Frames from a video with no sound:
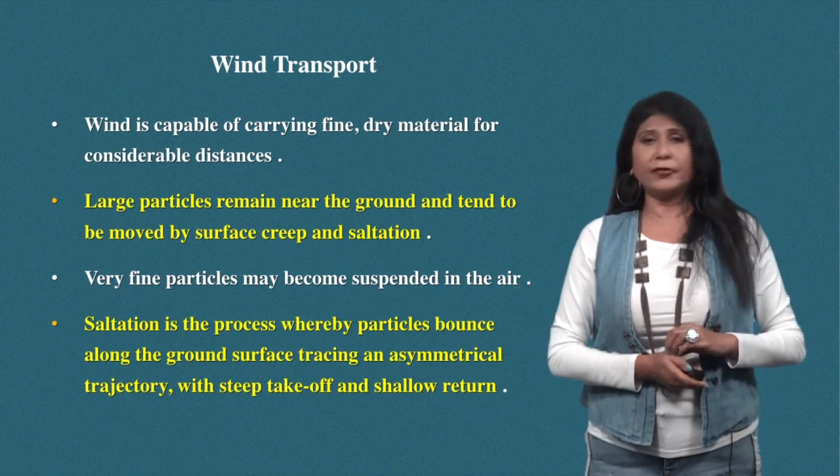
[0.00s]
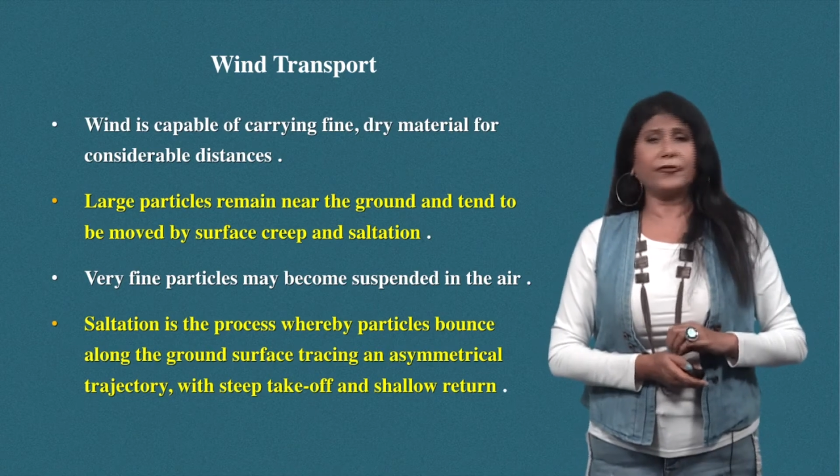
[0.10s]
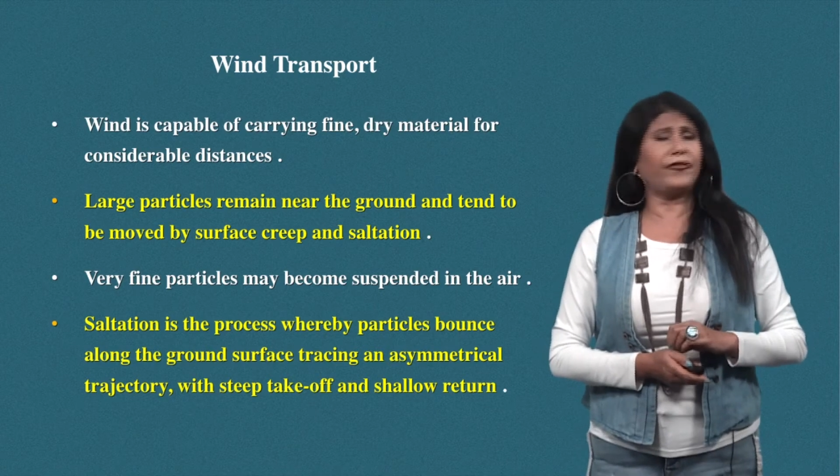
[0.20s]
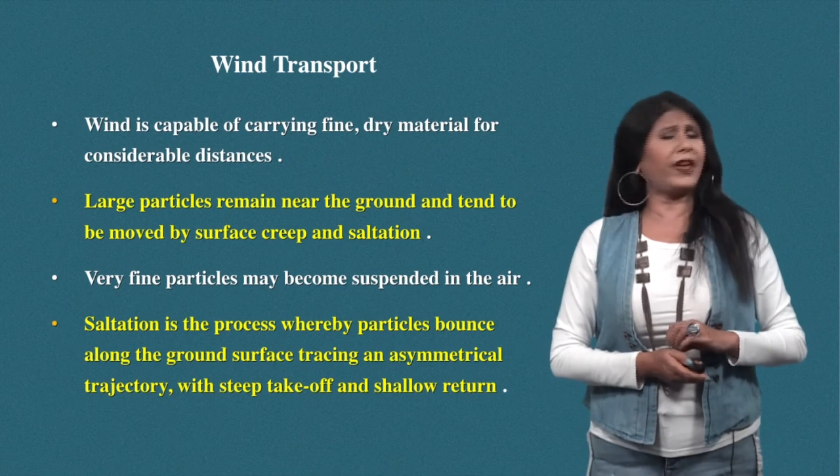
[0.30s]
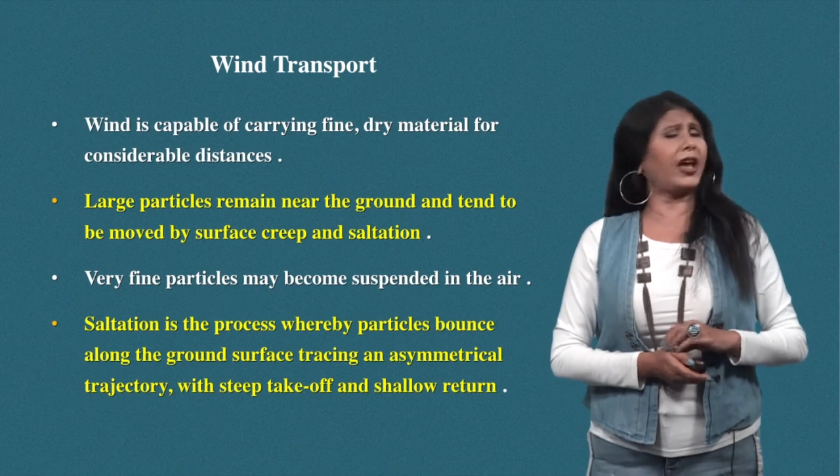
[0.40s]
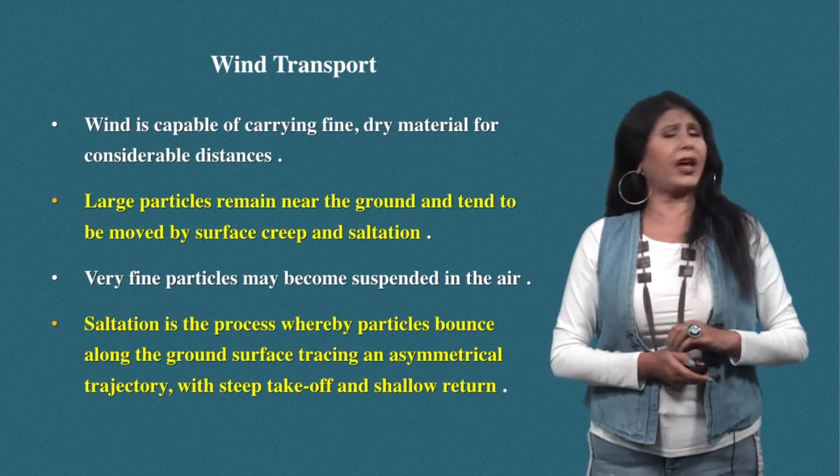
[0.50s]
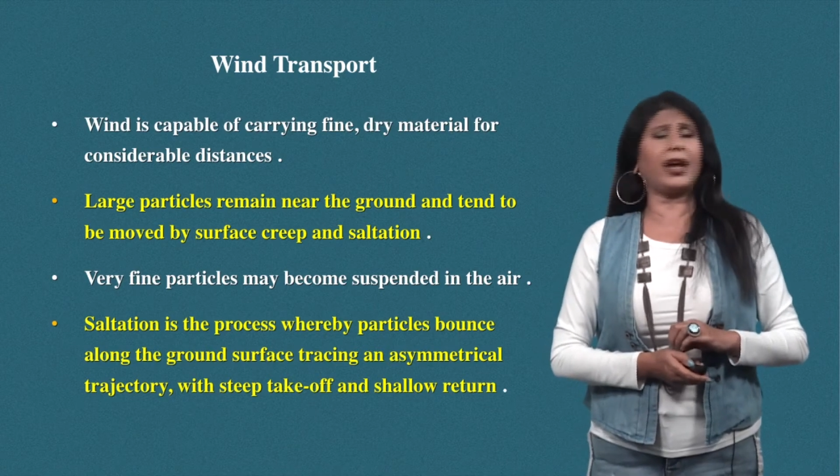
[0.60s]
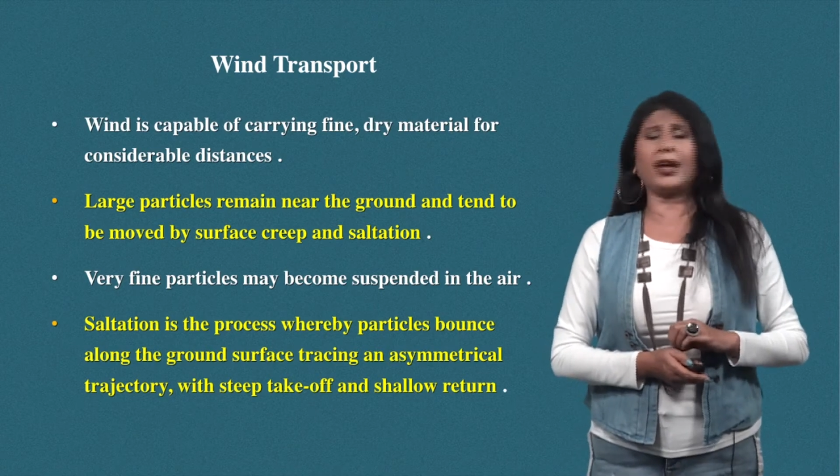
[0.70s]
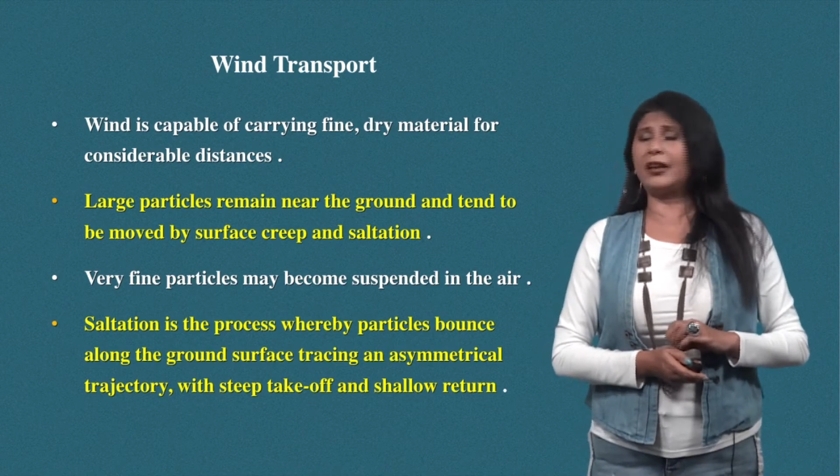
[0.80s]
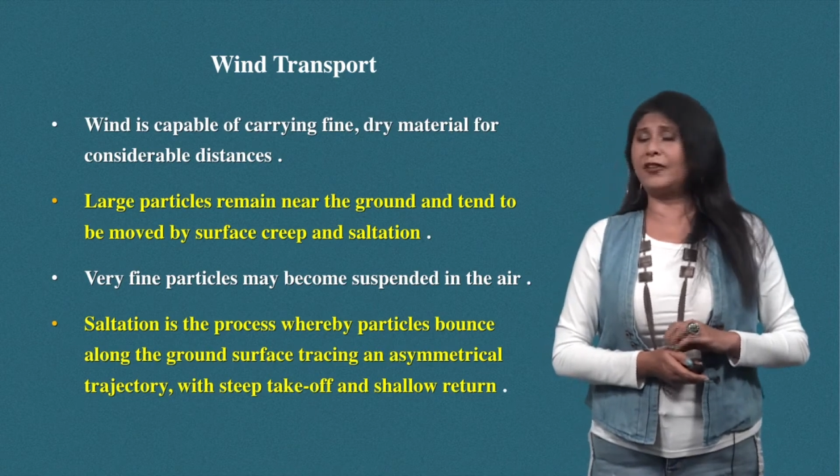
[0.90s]

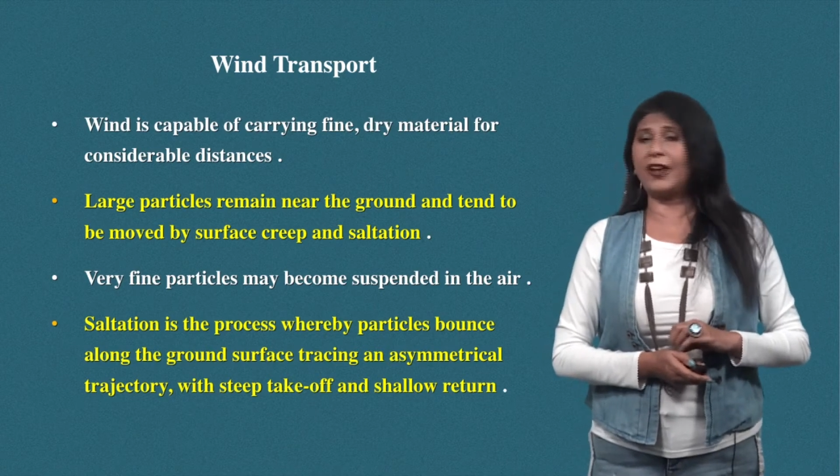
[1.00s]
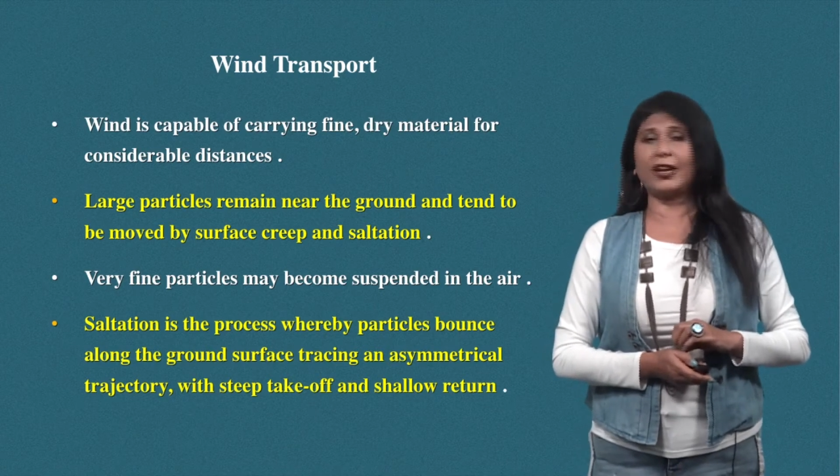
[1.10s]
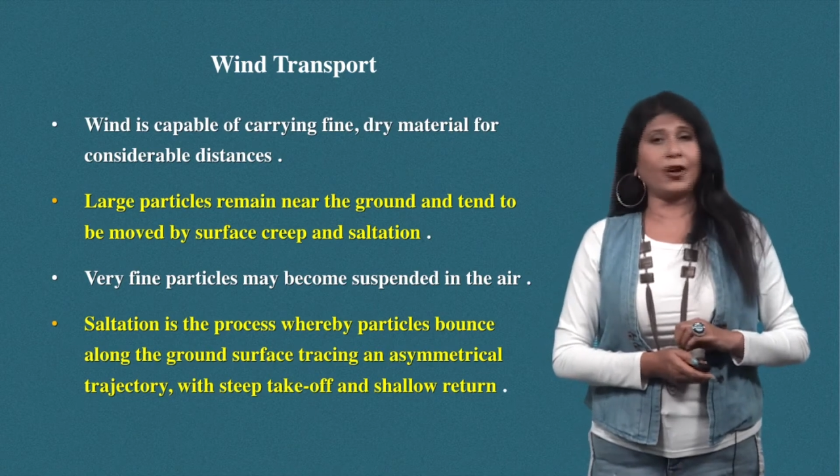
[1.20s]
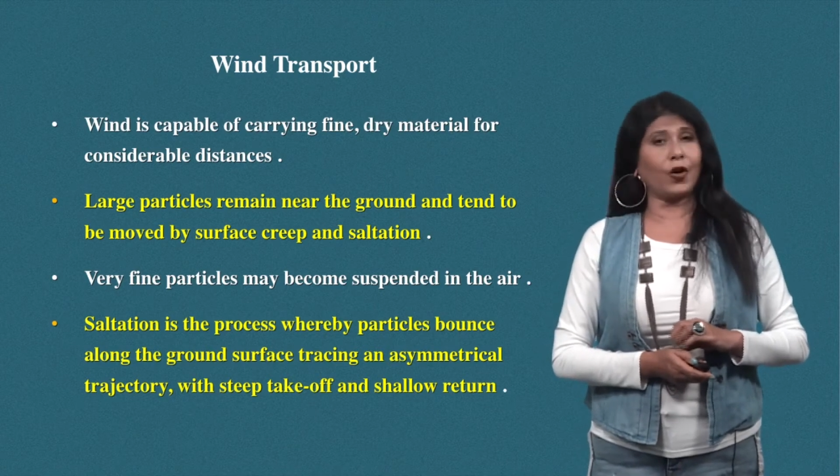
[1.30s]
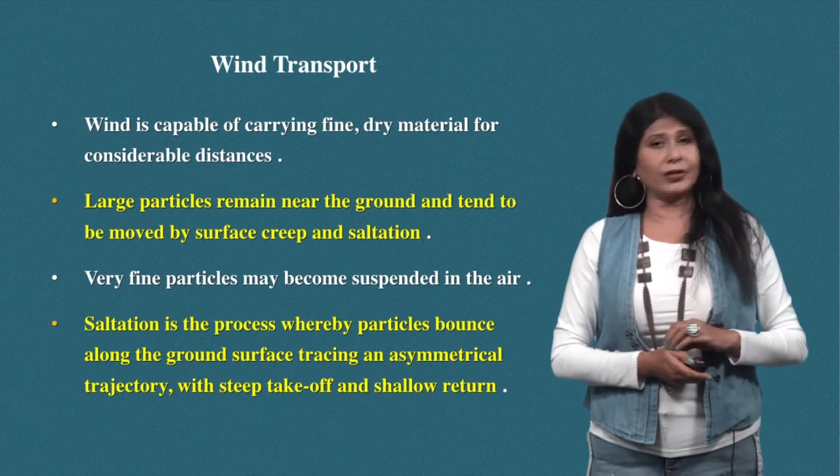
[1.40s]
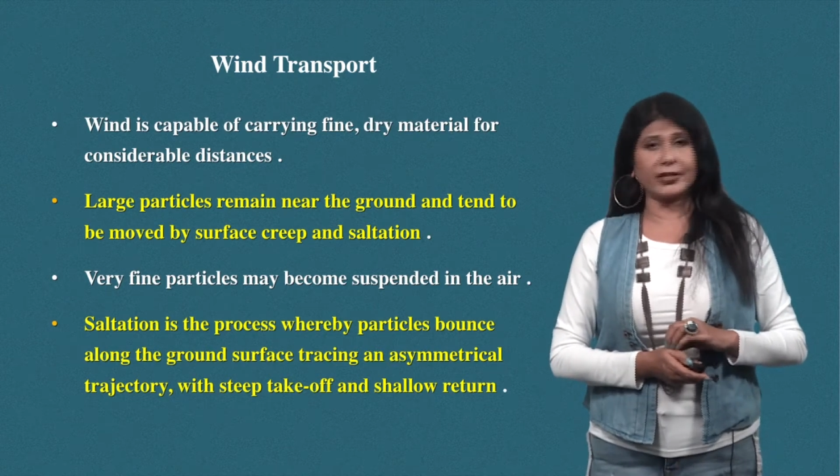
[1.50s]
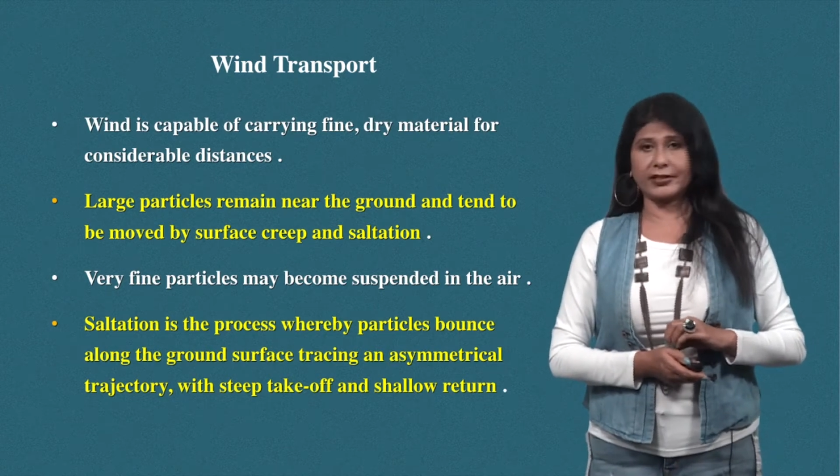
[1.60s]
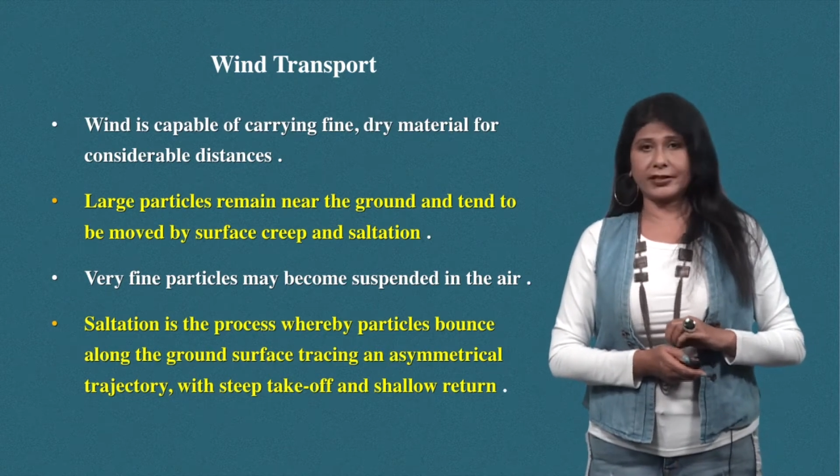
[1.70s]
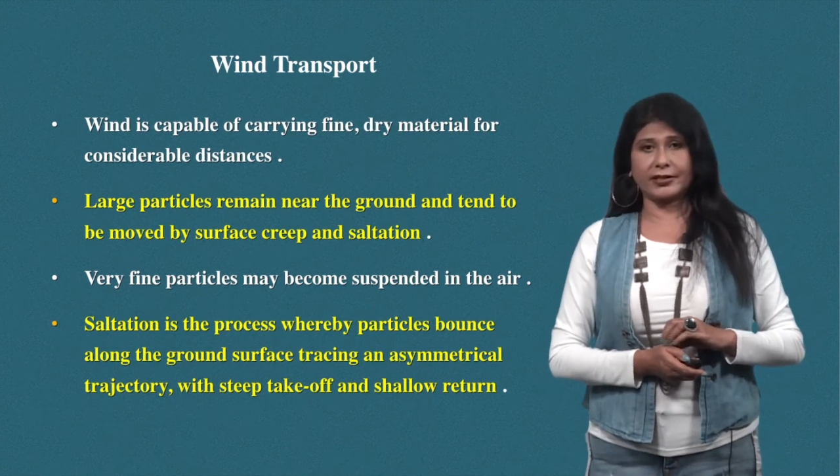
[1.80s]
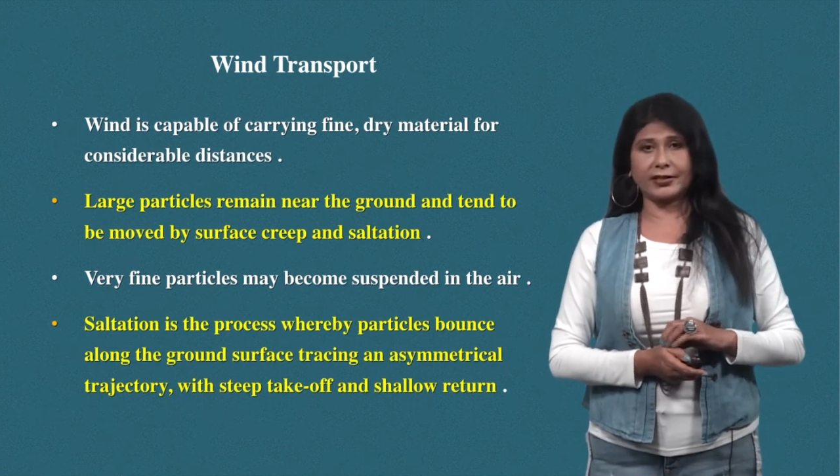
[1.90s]
very long
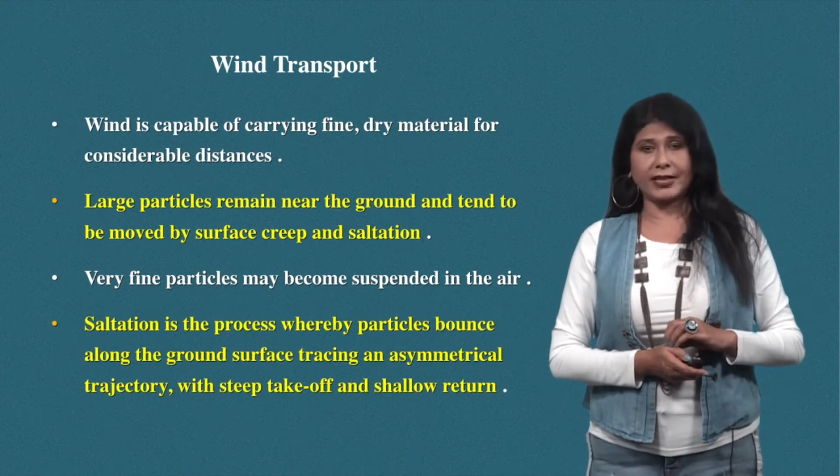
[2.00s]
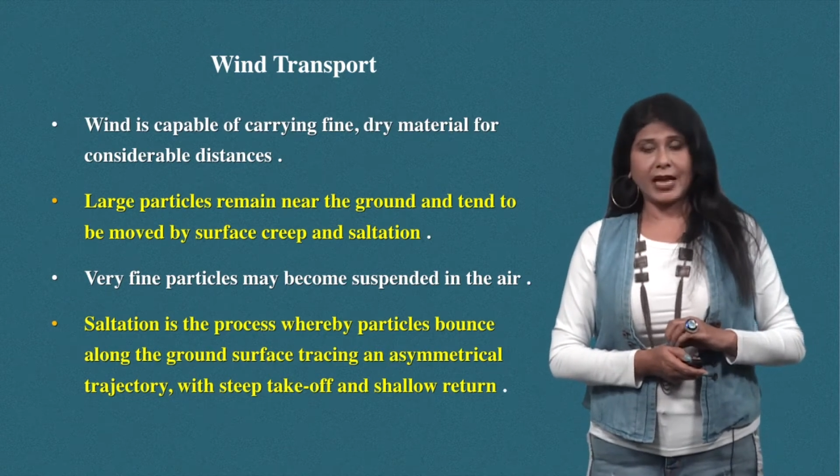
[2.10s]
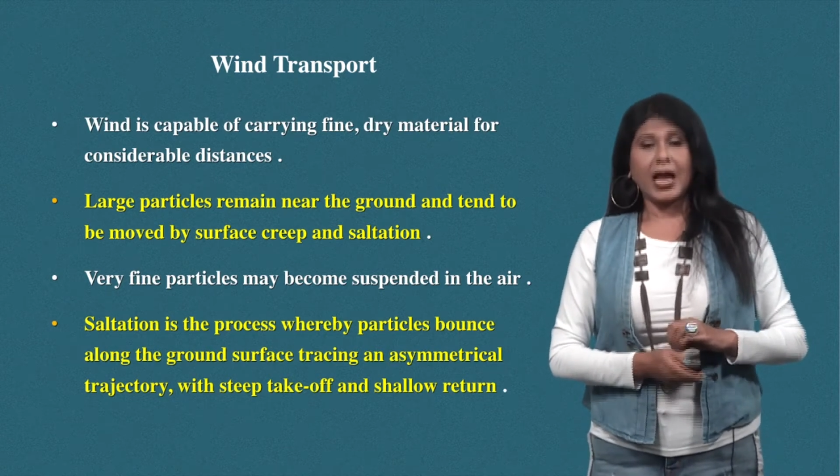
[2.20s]
distance.